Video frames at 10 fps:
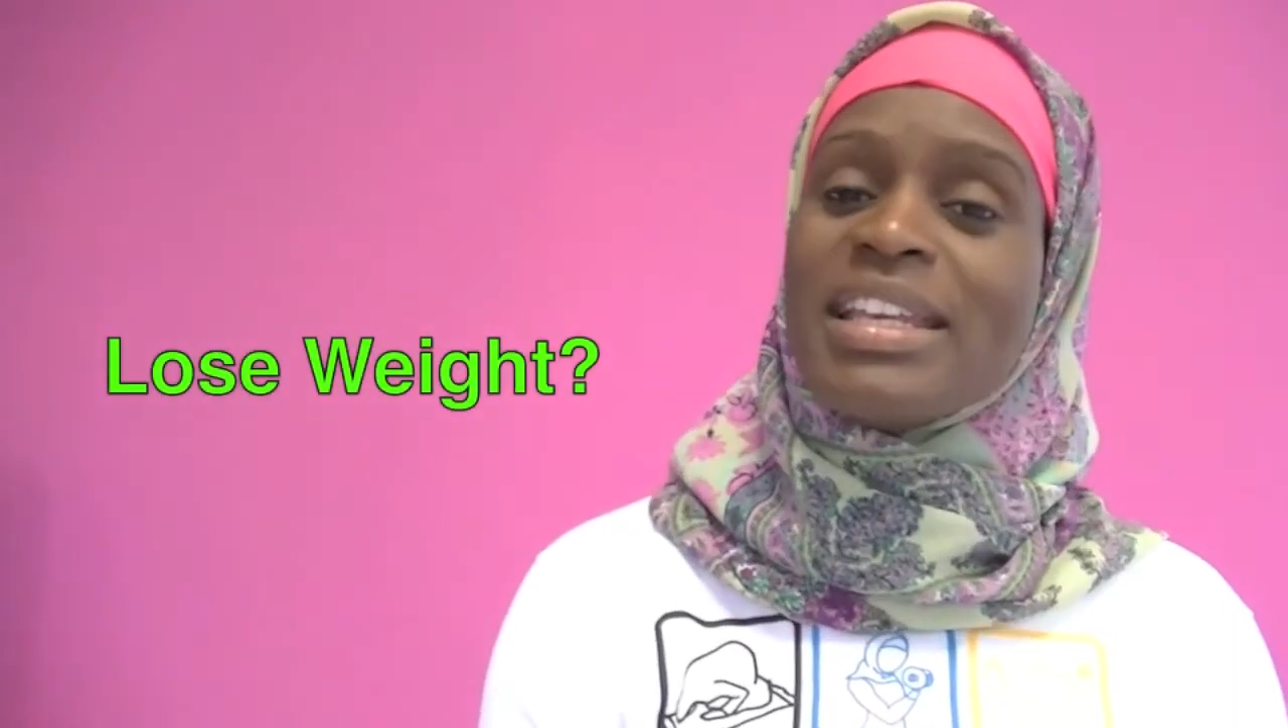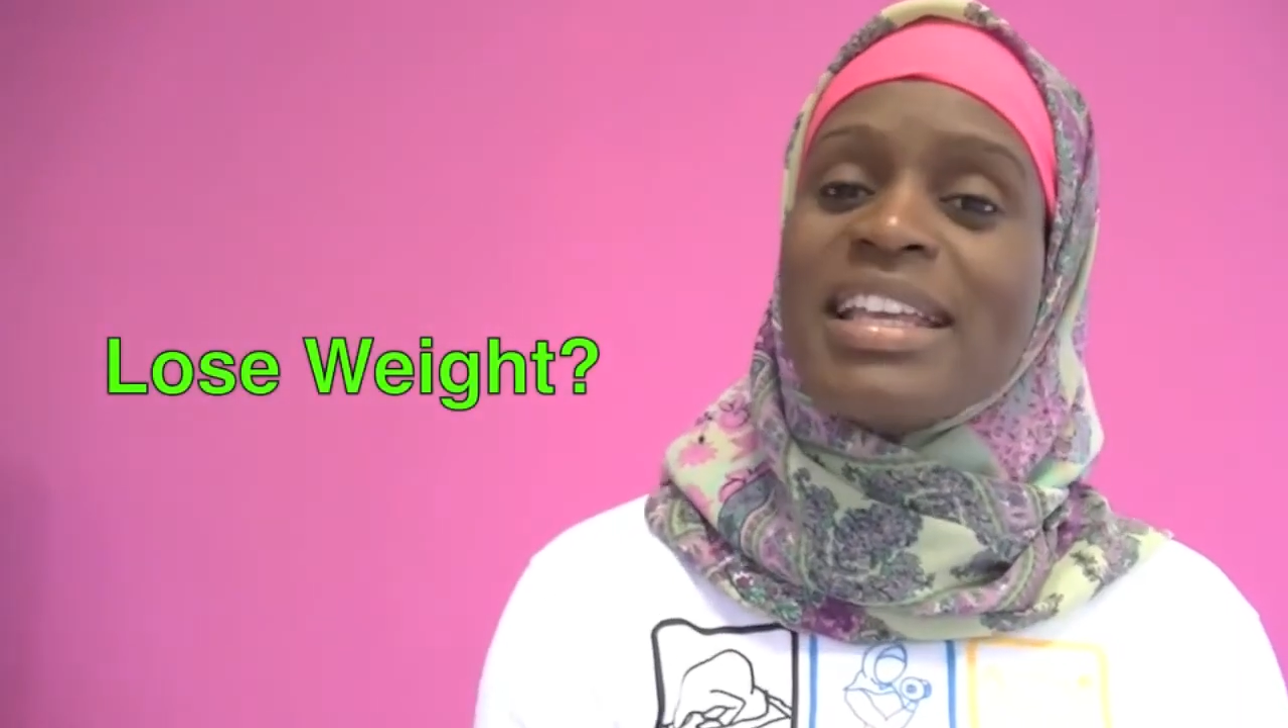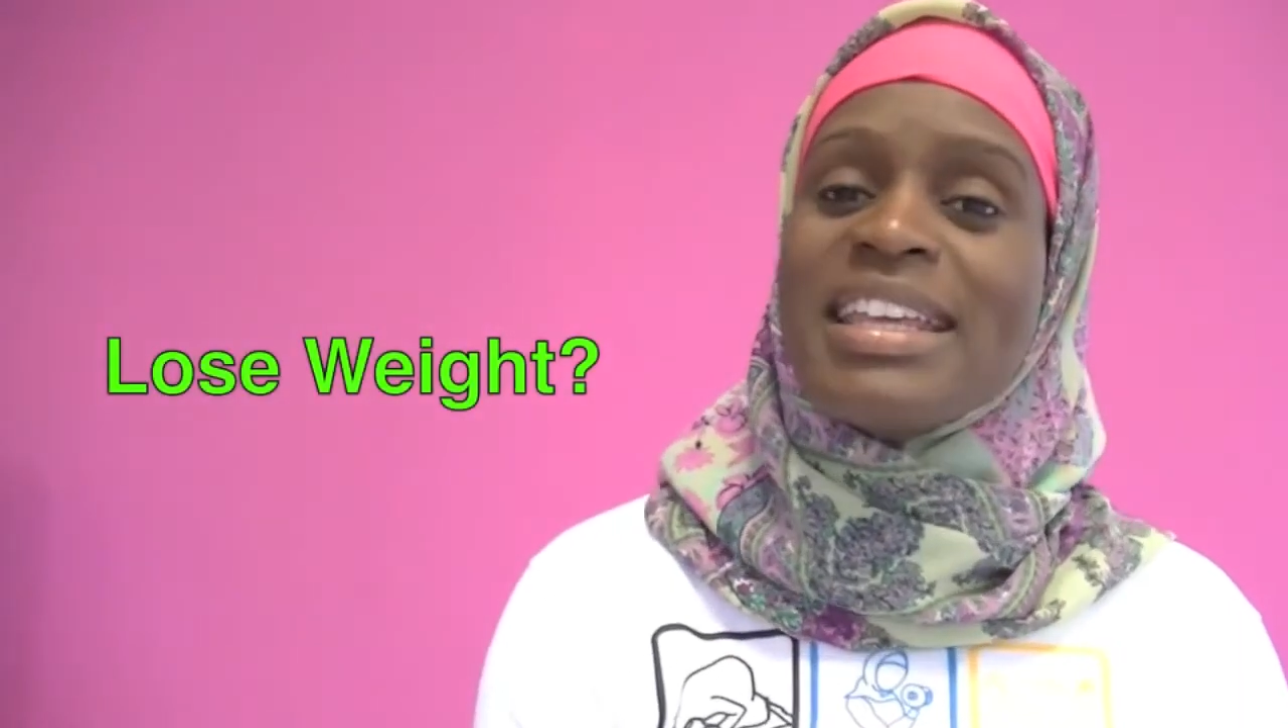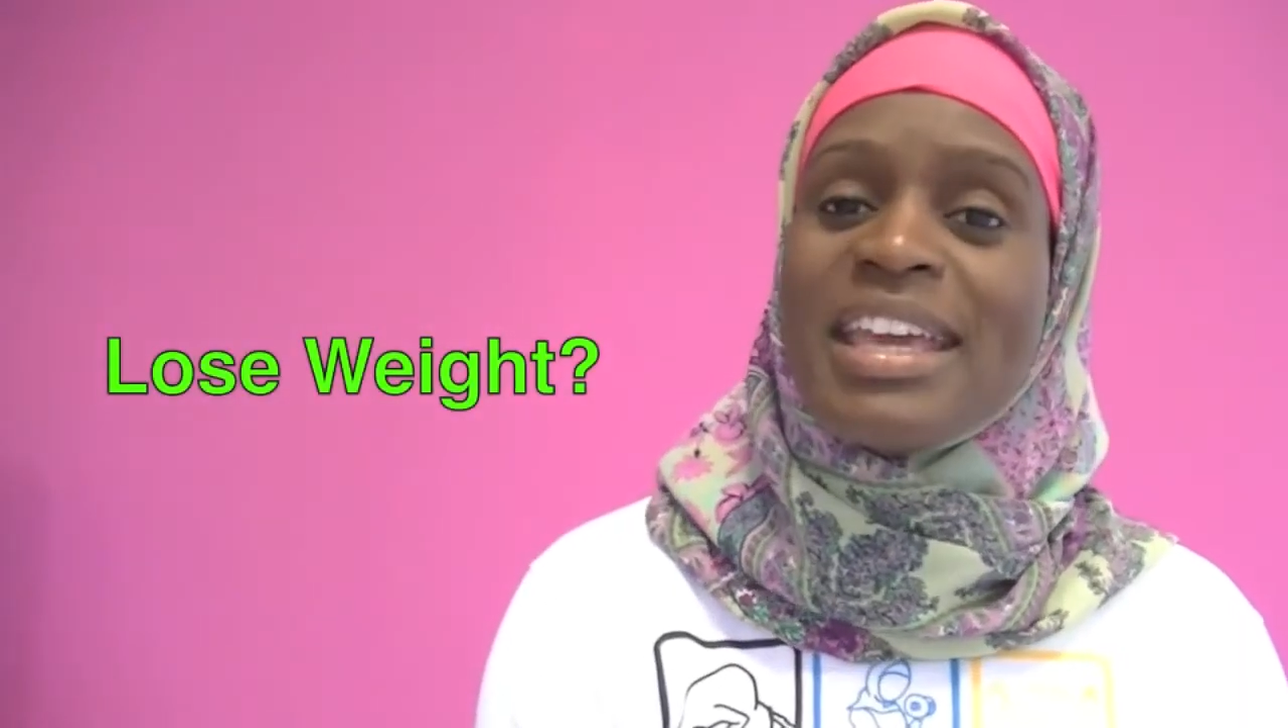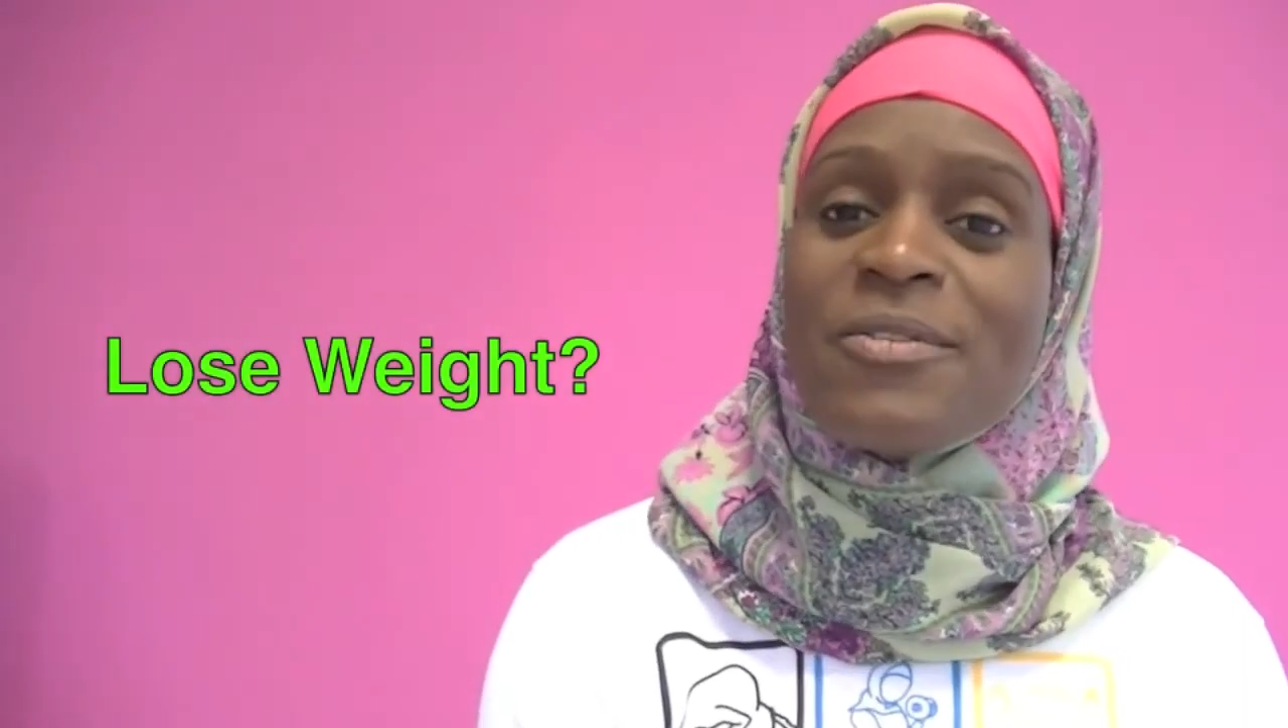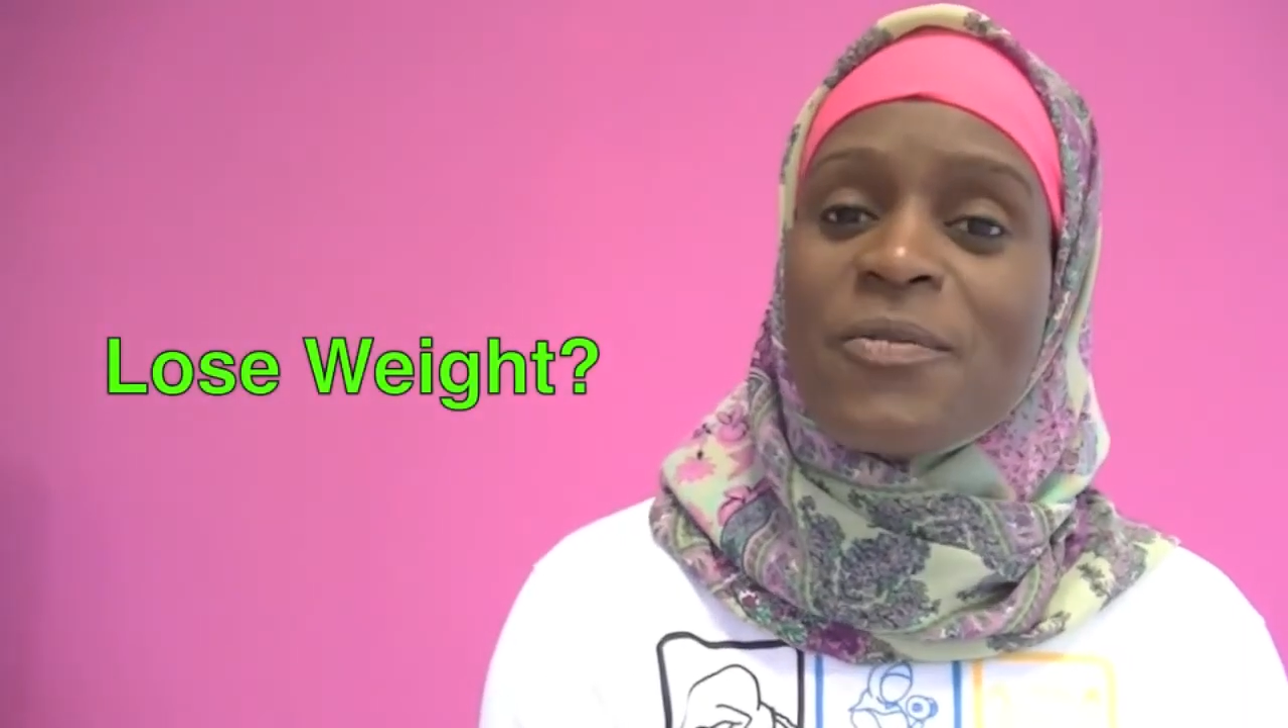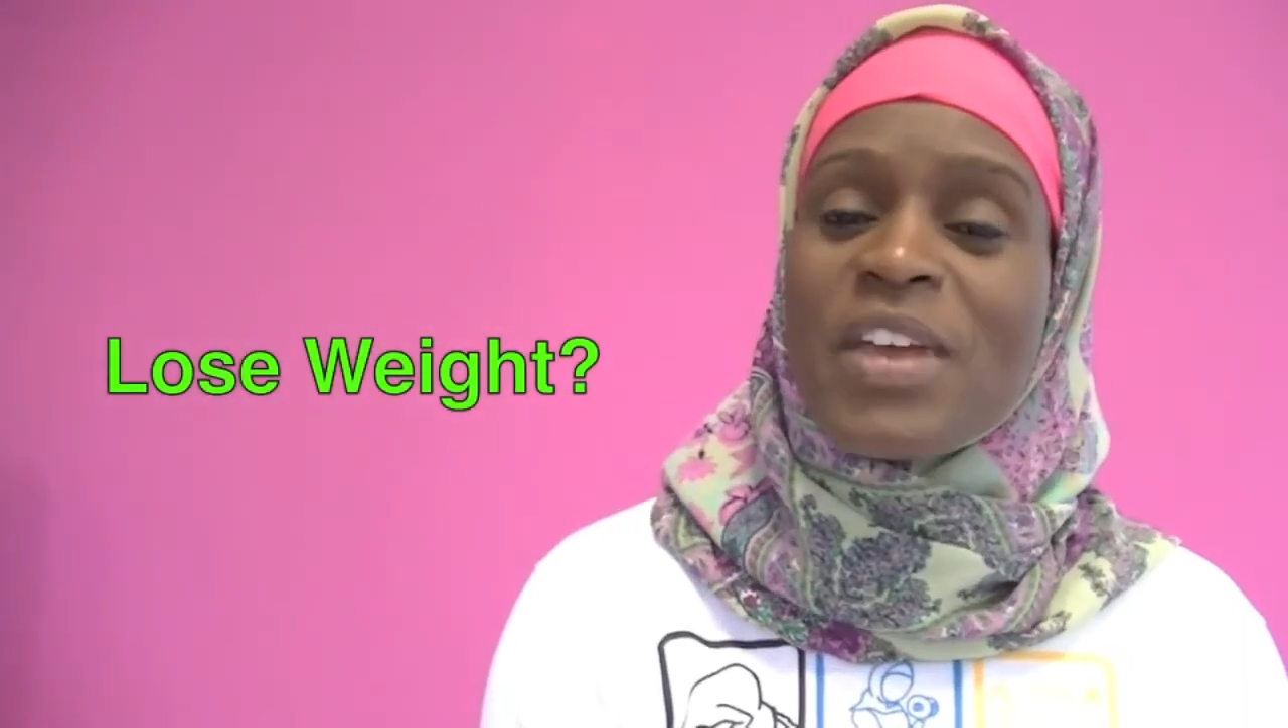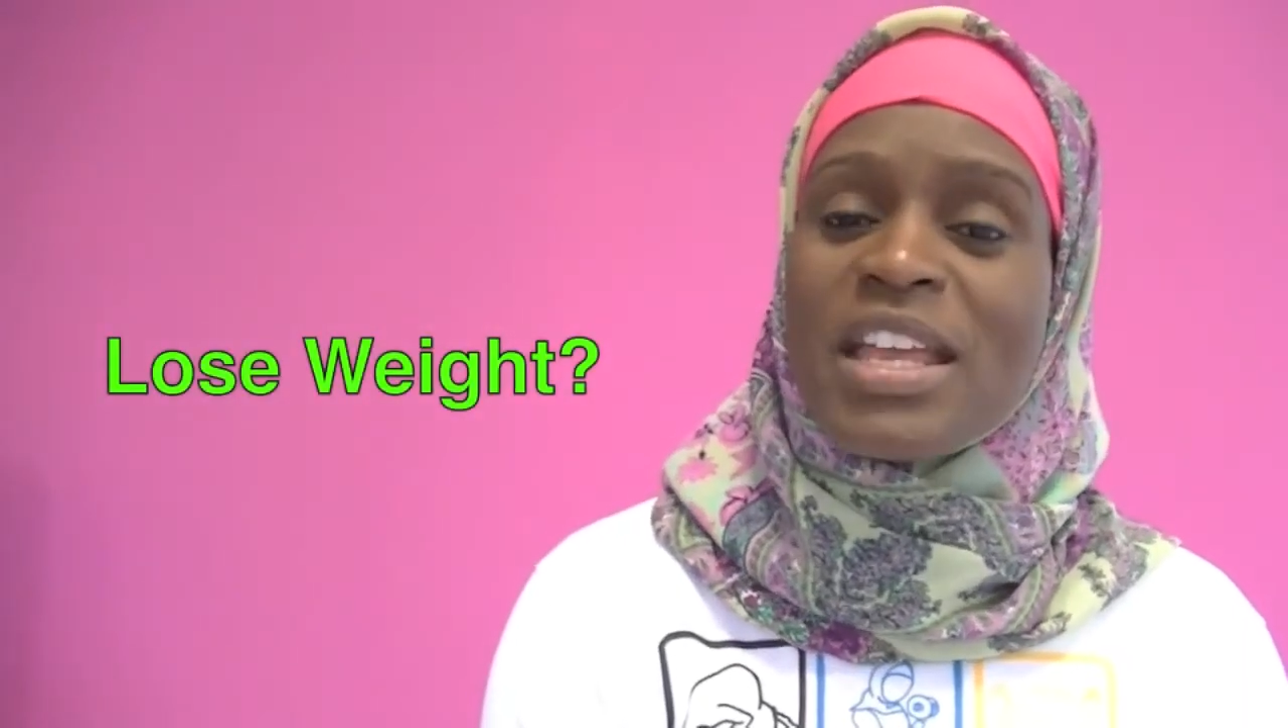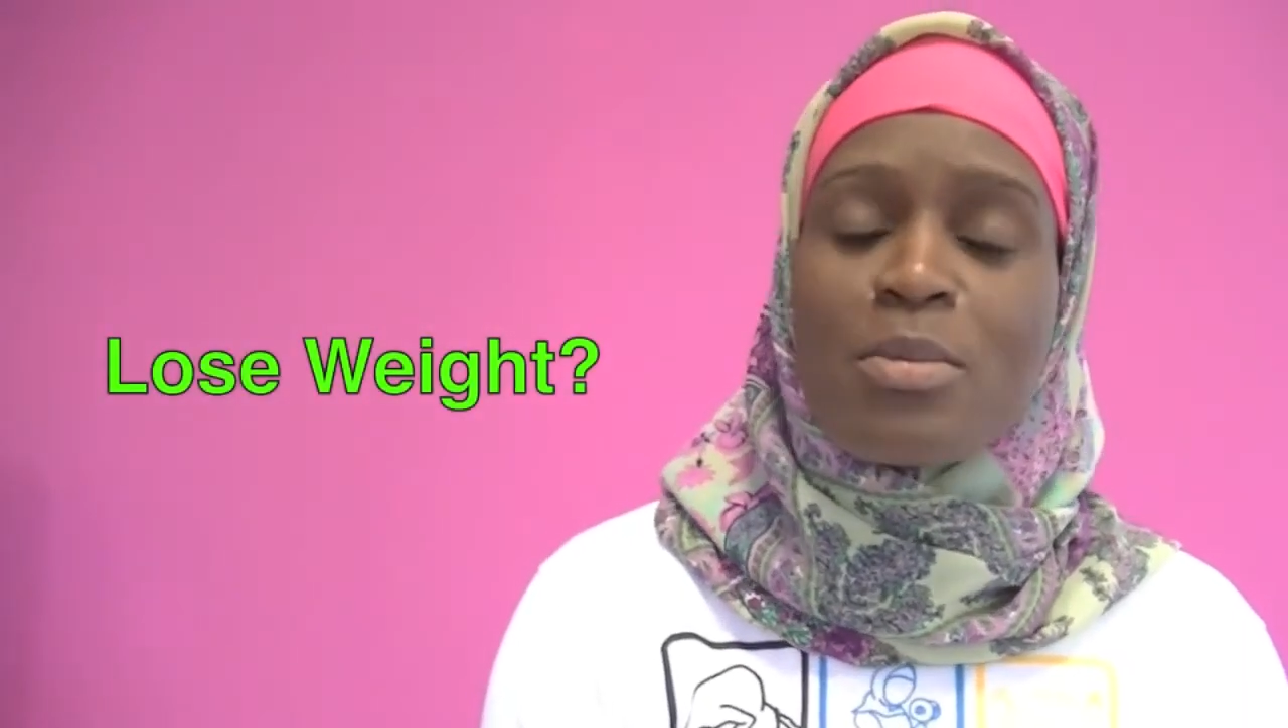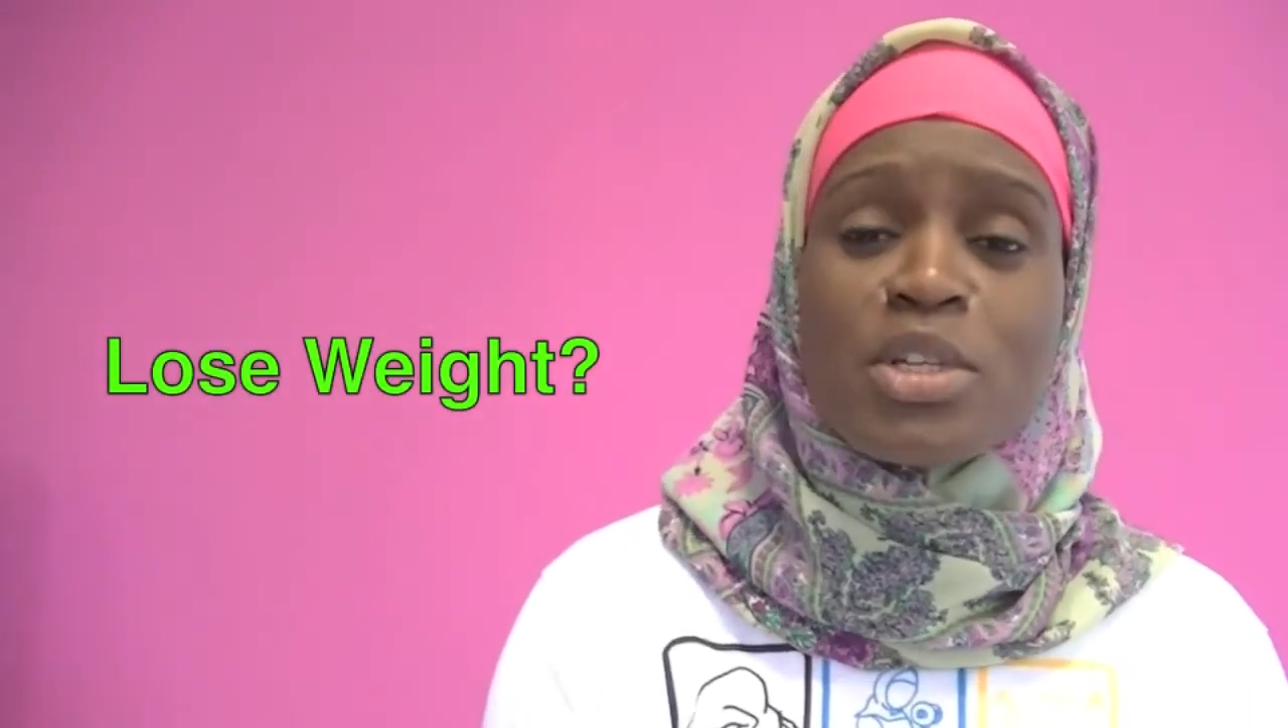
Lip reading: and get fit,